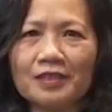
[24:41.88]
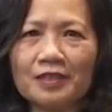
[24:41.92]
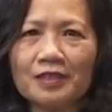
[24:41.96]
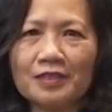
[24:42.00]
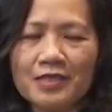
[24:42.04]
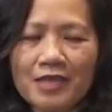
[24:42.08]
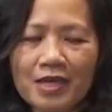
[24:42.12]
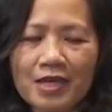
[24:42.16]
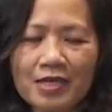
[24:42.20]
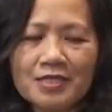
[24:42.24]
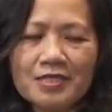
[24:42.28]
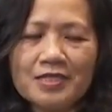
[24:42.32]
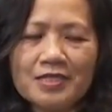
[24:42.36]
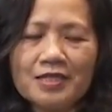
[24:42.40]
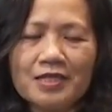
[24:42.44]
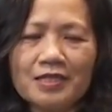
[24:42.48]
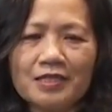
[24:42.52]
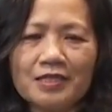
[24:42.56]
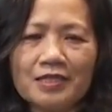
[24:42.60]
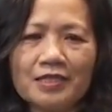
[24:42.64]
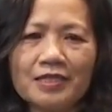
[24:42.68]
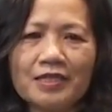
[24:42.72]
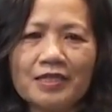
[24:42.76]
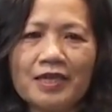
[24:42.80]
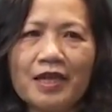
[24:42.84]

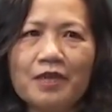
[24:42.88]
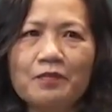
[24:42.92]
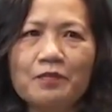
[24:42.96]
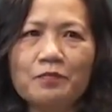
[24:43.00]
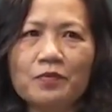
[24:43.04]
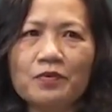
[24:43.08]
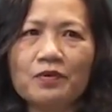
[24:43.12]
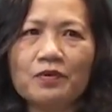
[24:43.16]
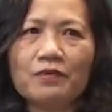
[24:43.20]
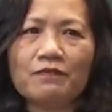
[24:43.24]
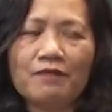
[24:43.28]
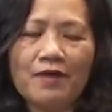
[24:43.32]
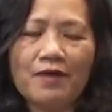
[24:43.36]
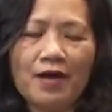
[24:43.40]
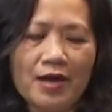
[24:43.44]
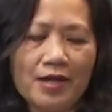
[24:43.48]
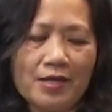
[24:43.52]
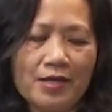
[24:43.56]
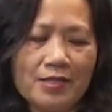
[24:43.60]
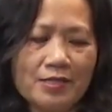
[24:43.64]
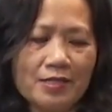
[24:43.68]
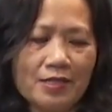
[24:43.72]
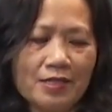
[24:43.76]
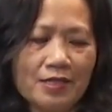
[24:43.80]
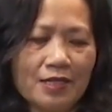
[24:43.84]
testing can
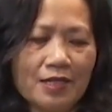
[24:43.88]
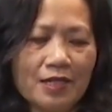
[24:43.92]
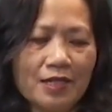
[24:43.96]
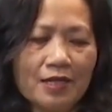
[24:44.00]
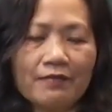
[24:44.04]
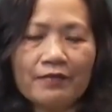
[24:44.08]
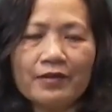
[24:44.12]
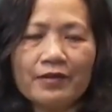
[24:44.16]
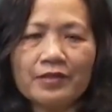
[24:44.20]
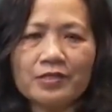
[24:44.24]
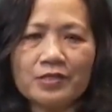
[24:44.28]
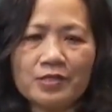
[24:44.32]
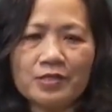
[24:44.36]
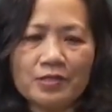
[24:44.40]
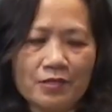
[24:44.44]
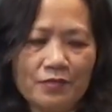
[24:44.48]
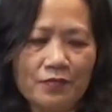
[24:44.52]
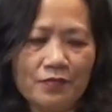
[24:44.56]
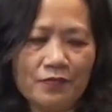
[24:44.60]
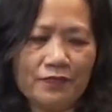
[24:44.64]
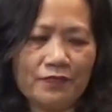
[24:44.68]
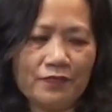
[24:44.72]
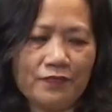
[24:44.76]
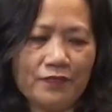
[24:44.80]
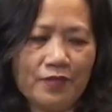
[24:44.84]
provide a
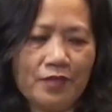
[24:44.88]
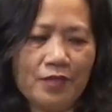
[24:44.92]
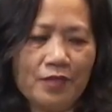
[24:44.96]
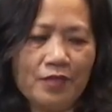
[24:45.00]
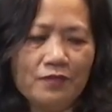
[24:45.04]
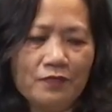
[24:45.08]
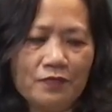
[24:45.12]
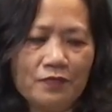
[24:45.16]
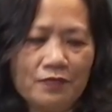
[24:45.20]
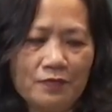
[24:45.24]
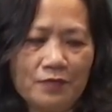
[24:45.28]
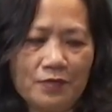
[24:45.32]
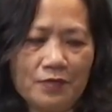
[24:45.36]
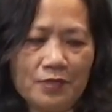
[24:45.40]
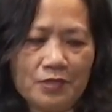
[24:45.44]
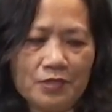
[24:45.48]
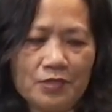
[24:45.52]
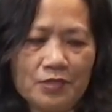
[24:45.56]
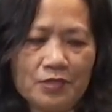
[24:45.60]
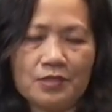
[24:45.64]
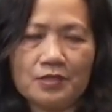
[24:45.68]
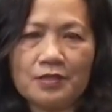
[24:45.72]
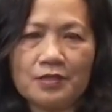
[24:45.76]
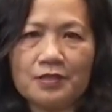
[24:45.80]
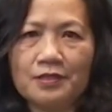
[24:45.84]
corrective
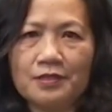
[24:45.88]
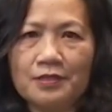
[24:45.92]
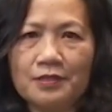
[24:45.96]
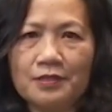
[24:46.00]
influence,